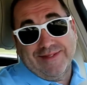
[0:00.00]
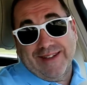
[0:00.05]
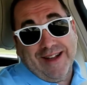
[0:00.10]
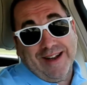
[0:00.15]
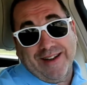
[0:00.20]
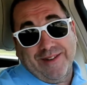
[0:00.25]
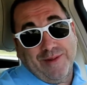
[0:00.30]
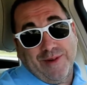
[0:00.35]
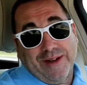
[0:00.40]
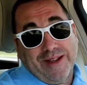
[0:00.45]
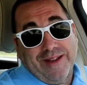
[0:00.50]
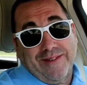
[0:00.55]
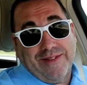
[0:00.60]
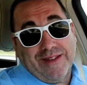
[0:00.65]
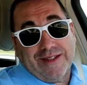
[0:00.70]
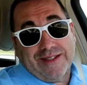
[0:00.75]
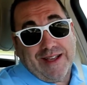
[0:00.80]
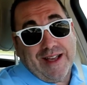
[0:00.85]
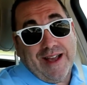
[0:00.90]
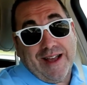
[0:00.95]
I don't even want to give
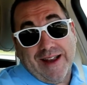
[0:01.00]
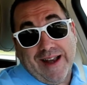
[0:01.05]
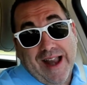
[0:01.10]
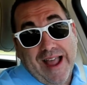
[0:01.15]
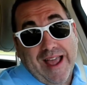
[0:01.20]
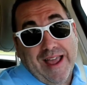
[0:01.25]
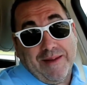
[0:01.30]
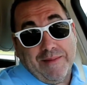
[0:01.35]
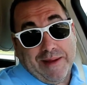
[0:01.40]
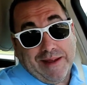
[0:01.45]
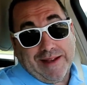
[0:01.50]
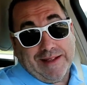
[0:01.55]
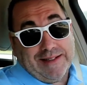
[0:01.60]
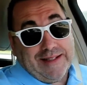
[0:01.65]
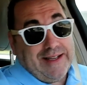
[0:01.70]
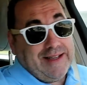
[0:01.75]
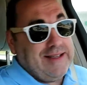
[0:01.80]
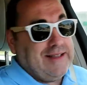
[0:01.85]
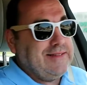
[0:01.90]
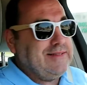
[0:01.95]
this guy a name. I can
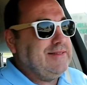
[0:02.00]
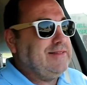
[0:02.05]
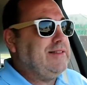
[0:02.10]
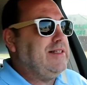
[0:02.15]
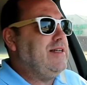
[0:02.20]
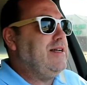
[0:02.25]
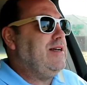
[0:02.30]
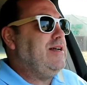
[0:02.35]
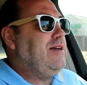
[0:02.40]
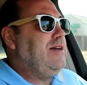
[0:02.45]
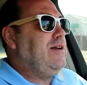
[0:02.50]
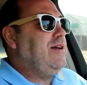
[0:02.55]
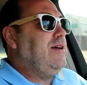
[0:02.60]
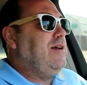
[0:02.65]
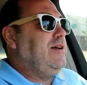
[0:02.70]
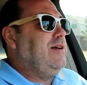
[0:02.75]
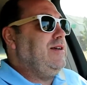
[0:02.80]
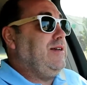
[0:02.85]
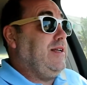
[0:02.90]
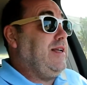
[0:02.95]
tell you,
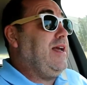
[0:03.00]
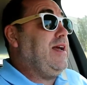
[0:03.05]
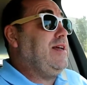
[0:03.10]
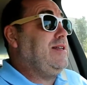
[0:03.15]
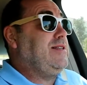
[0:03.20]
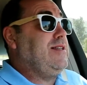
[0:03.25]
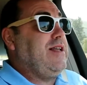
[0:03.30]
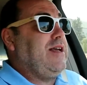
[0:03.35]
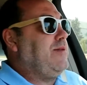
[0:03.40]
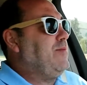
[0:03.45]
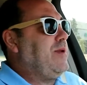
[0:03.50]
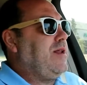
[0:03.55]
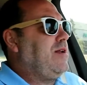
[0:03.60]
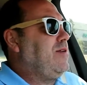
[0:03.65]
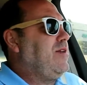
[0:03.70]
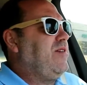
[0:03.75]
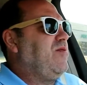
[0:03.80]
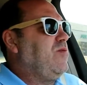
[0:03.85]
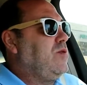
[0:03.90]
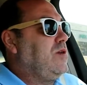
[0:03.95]
and he has a name, and I
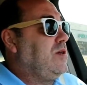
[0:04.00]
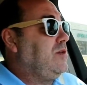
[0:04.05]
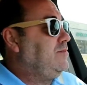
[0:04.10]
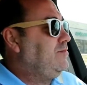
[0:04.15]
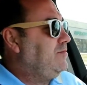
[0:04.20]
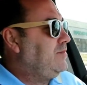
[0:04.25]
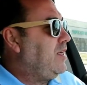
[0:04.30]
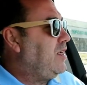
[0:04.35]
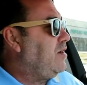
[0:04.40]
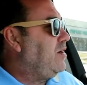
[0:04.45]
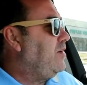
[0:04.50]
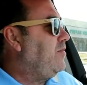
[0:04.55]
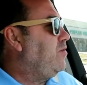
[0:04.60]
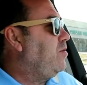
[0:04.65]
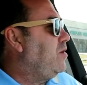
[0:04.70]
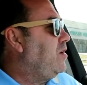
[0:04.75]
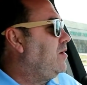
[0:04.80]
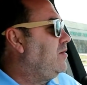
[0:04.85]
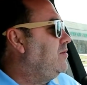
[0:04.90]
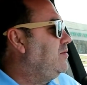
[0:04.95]
don't even want to. I don't even
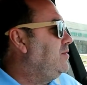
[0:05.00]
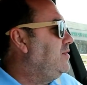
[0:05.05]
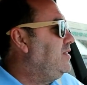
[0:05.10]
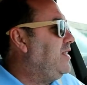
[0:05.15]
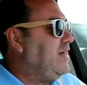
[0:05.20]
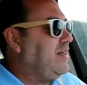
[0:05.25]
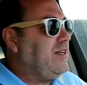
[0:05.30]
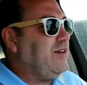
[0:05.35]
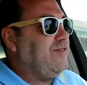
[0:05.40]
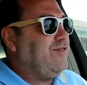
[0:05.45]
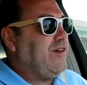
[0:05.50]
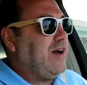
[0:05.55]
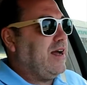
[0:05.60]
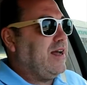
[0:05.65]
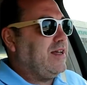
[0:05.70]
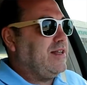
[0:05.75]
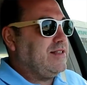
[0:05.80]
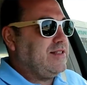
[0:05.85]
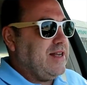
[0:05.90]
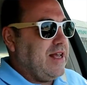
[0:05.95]
want to
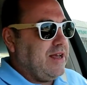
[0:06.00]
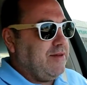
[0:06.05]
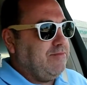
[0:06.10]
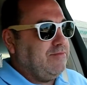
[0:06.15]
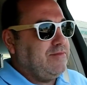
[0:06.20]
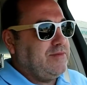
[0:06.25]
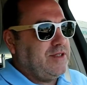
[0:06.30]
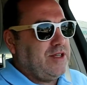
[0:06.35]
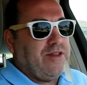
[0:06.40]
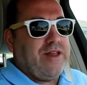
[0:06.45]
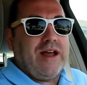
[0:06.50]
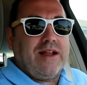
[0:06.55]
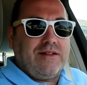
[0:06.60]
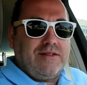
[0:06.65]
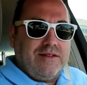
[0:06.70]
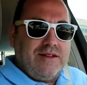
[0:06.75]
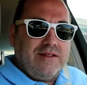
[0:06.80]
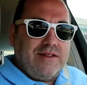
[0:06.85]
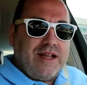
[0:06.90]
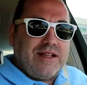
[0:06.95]
dignify his name. So that
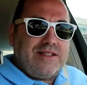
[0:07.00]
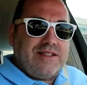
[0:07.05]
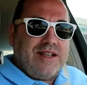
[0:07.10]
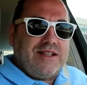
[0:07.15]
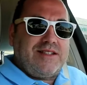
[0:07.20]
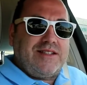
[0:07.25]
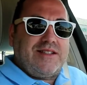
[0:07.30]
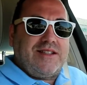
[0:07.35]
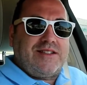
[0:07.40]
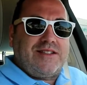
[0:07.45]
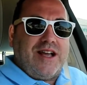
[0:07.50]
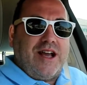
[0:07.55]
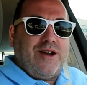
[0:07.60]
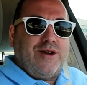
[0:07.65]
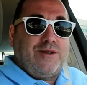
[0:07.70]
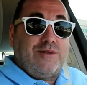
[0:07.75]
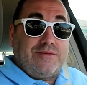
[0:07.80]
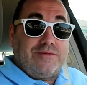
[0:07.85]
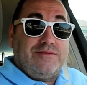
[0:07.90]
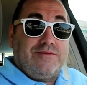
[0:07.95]
that sets the
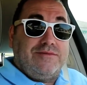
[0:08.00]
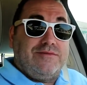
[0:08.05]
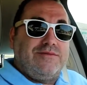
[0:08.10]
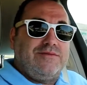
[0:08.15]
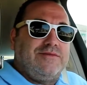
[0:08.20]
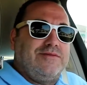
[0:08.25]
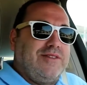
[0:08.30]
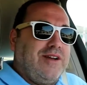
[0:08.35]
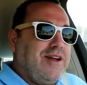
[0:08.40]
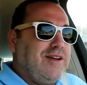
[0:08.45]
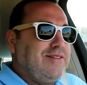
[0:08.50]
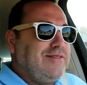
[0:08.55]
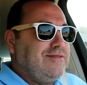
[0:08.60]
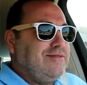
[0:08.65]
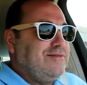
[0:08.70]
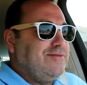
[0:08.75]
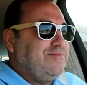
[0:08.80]
tone, right?